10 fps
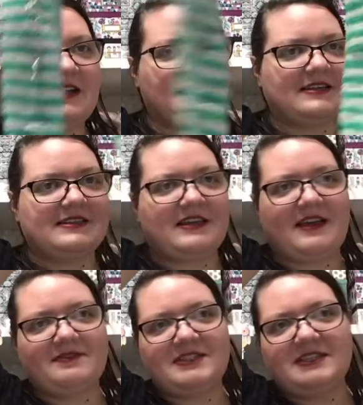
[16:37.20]
and I still
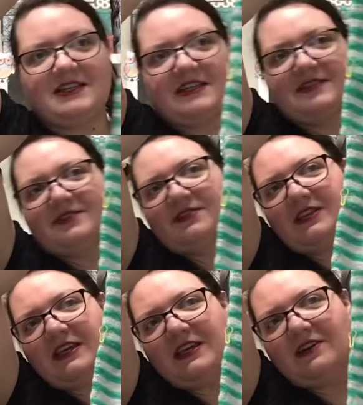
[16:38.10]
have to insert the
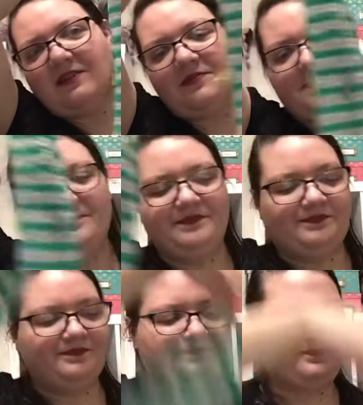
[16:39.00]
heel.
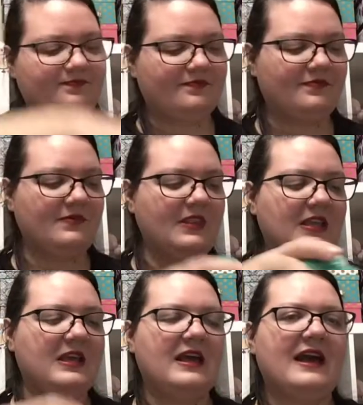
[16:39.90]

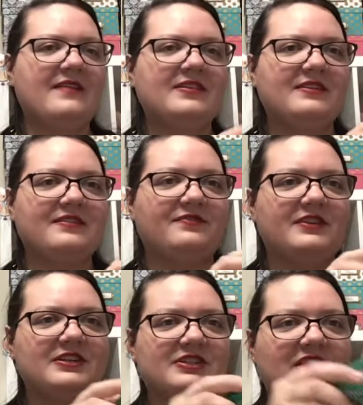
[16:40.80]
I haven't even
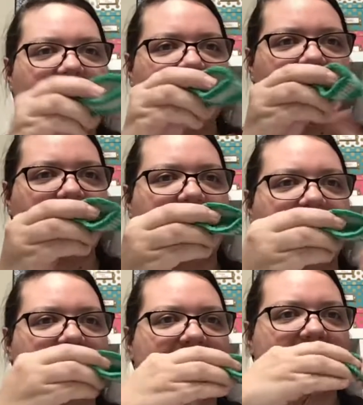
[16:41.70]
finished the cuff yet
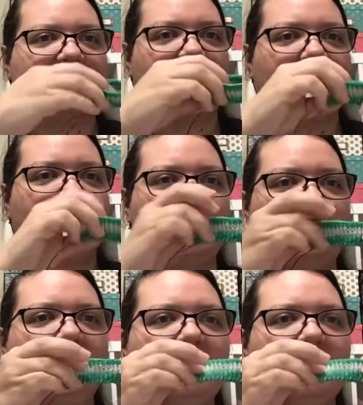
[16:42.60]
on the second one.